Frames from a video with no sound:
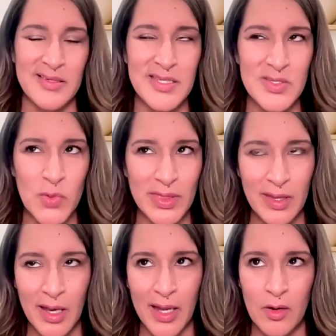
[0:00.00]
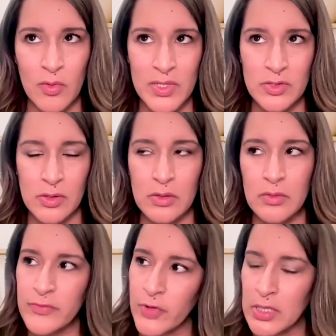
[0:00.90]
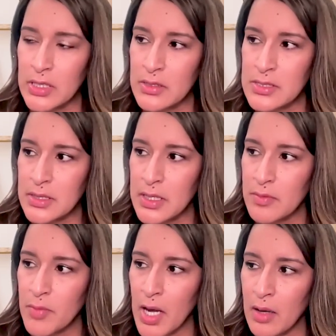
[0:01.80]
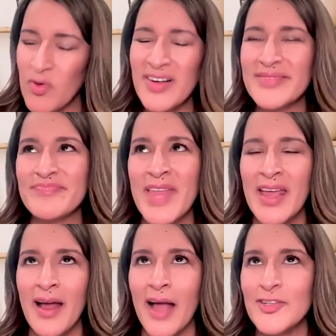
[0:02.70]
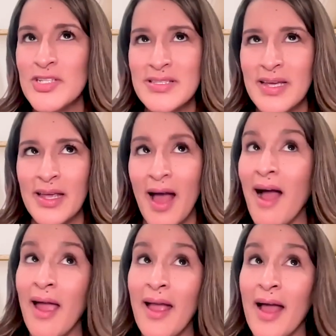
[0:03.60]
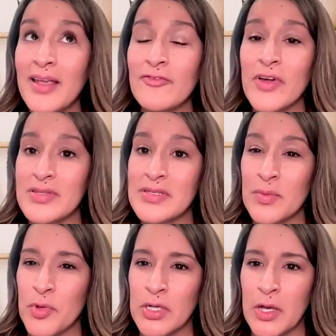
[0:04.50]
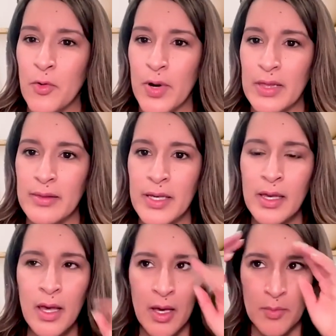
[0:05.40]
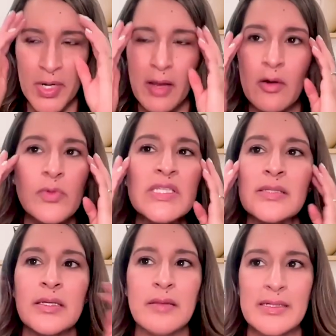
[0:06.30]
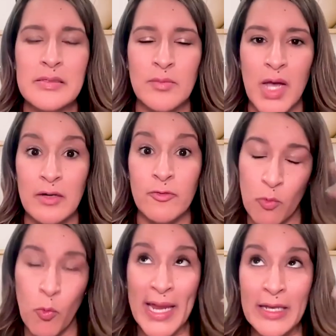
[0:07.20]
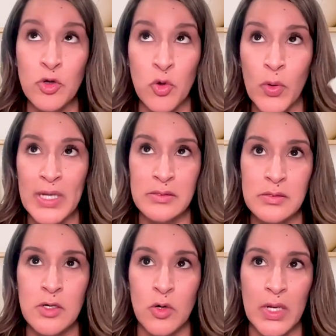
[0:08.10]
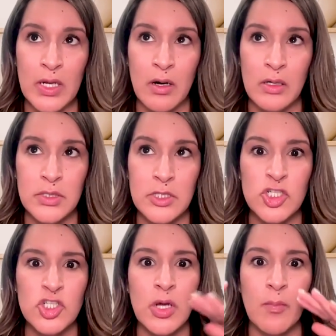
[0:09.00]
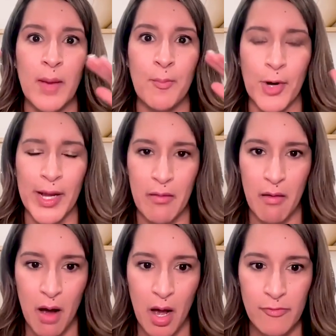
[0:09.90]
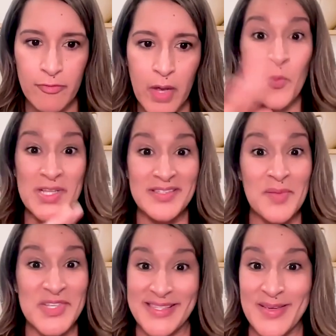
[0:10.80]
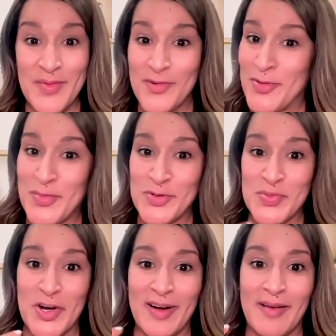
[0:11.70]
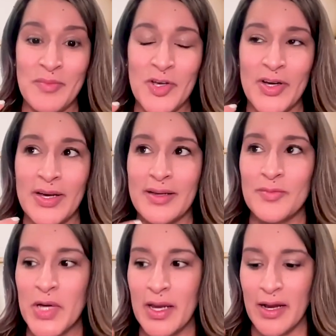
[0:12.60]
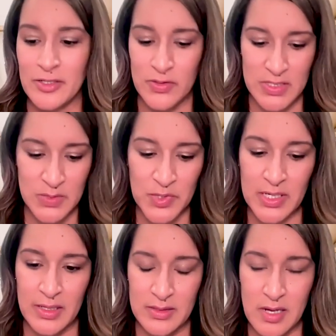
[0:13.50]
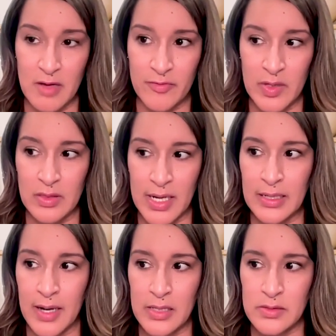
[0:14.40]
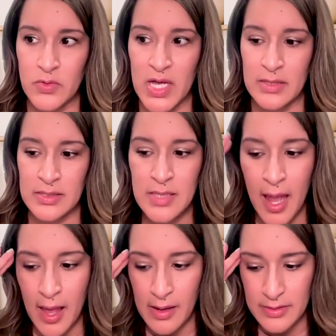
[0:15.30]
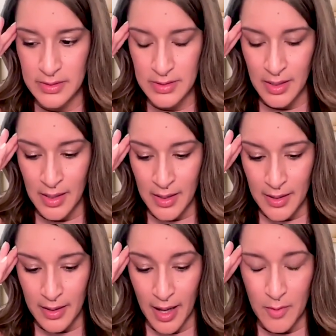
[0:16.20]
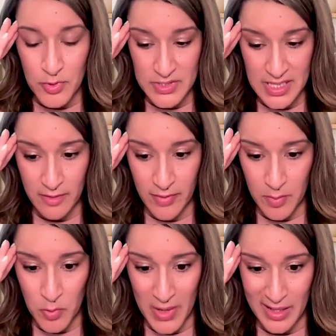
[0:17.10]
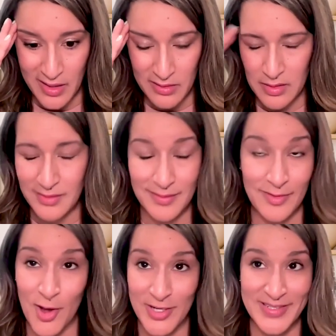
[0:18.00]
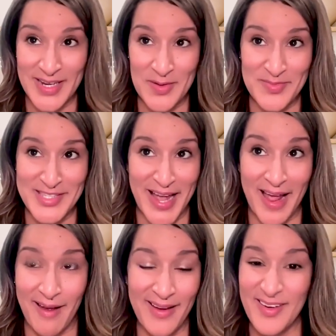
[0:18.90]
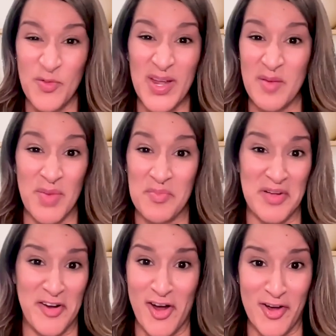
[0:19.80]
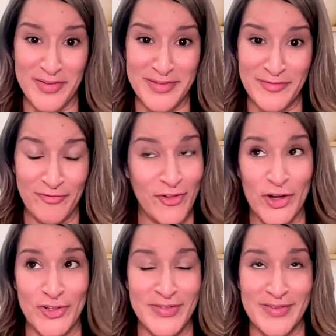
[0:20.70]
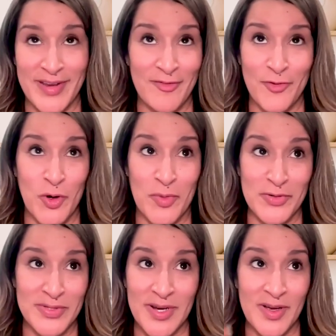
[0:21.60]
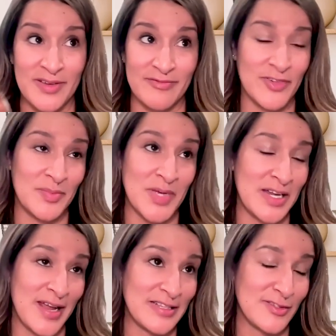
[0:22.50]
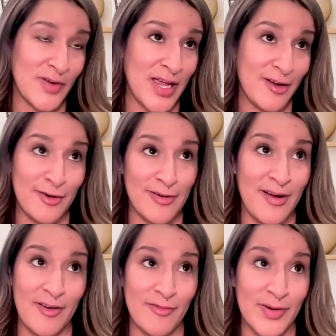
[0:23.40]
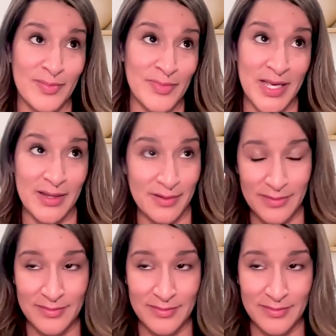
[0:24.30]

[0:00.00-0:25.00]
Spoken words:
This is one thing I always struggle with falling asleep. Well, I shouldn't say I can fall asleep pretty quickly, but I always need like some kind of white noise going on to just shut my brain off. Once I'm asleep, for the most part, I'm good, but I do experience often like night sweats. And I will say, if I'm awakened, a lot of times I get awakened by my dogs first and foremost, not from a night sweat or not from like,